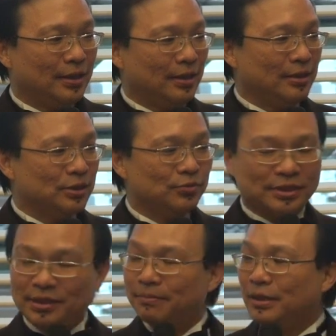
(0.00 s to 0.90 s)
that this
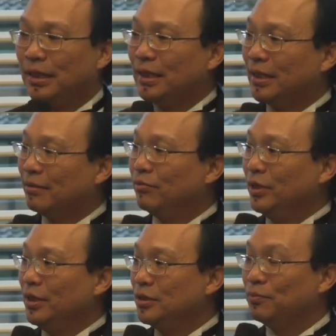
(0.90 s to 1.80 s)
was something that
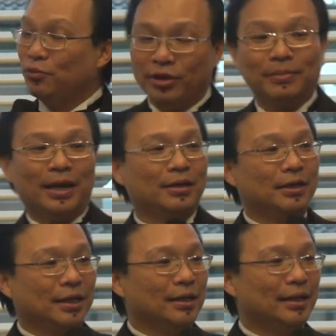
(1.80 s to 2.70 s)
we need to bring back
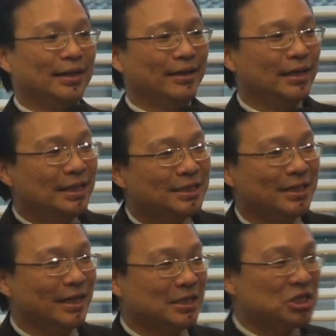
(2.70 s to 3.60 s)
again, that
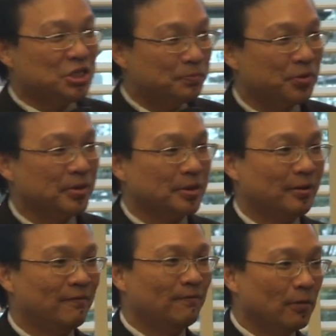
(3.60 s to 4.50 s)
internet spirit
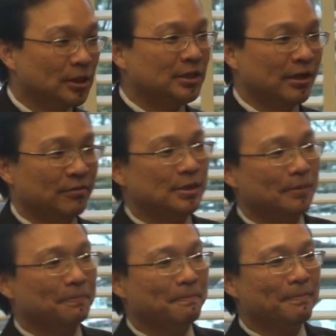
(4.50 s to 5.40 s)
of
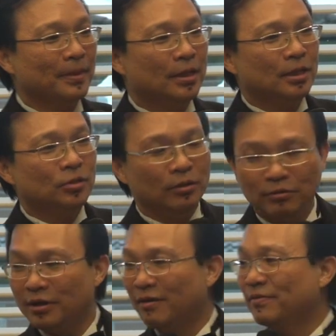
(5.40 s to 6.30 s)
voluntarism, to
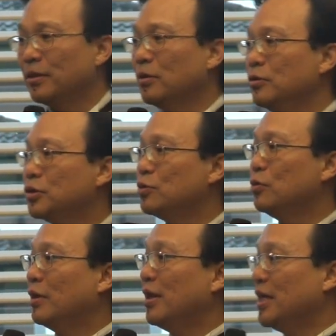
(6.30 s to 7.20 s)
look after those
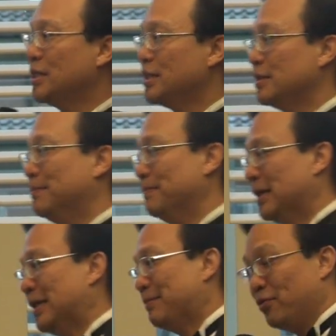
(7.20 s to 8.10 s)
who are less
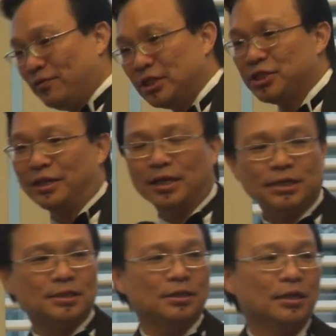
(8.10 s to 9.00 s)
privileged than
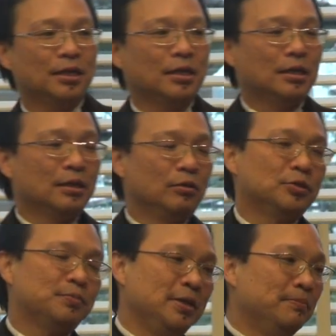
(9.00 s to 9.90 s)
us,
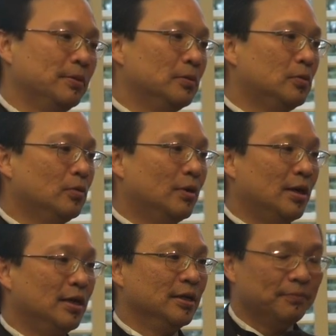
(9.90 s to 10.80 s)
those people who
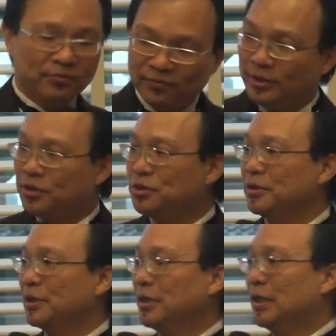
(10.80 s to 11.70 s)
are
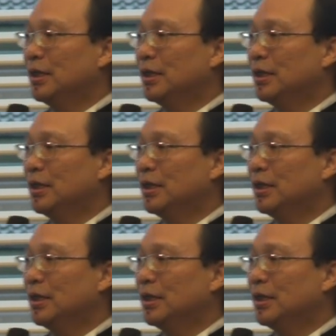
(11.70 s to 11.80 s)
underprivileged,